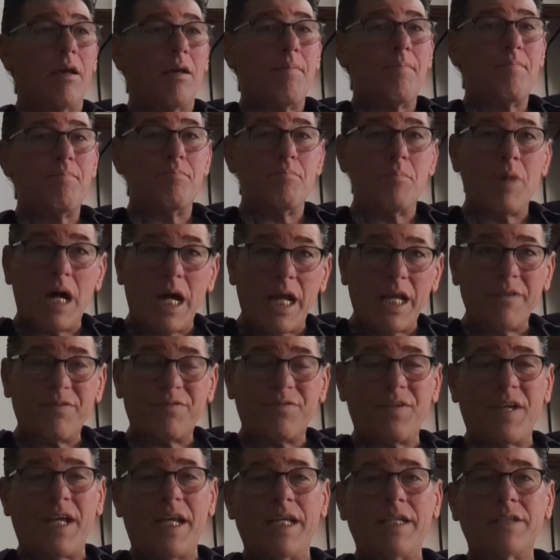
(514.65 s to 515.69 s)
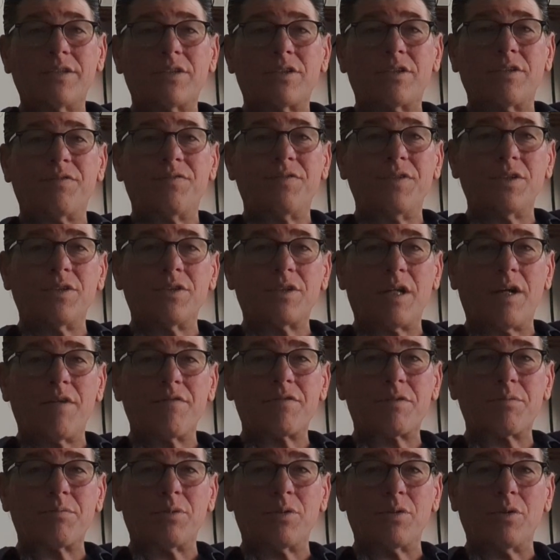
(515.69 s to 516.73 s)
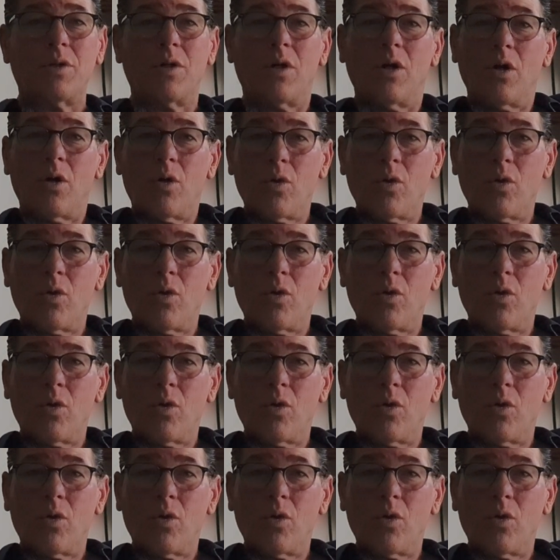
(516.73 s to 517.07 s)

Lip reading: my face to feel comfortable.